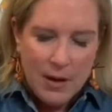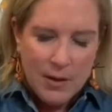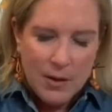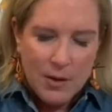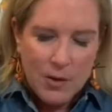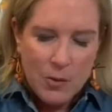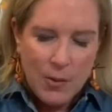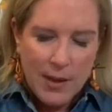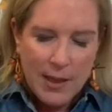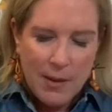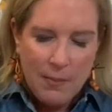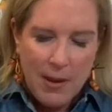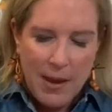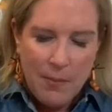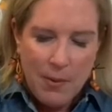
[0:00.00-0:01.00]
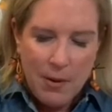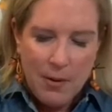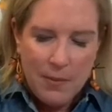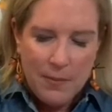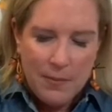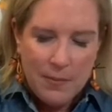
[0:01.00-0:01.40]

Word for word: the toilet paper.